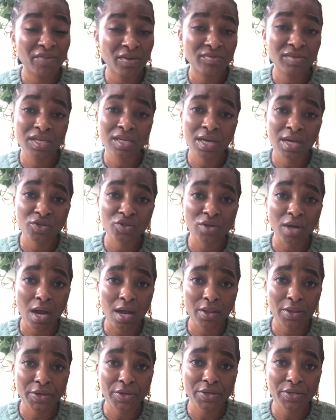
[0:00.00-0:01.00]

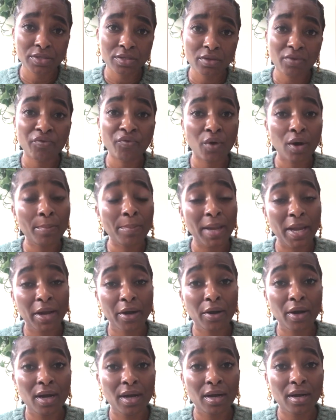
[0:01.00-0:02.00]
$1,500 for a
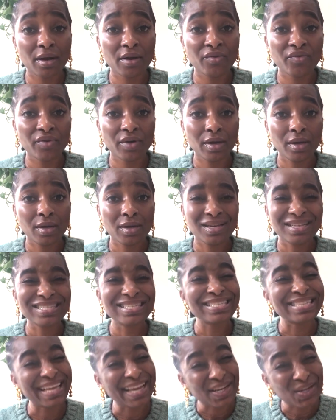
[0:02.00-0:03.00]
pair of
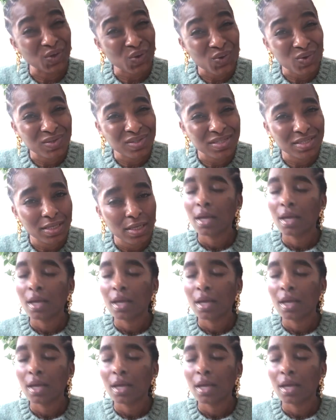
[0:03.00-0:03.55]
sandals?